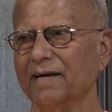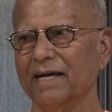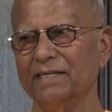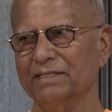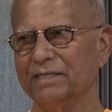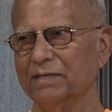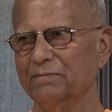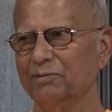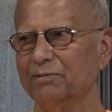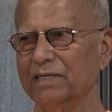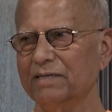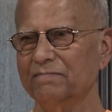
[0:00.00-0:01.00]
I
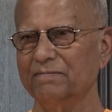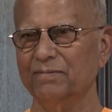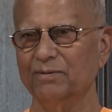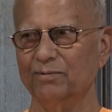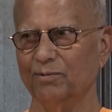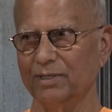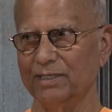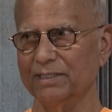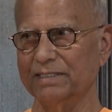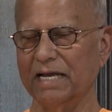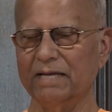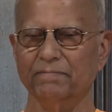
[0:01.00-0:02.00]
interviewed him with a
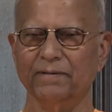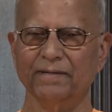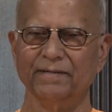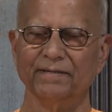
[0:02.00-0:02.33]
tape.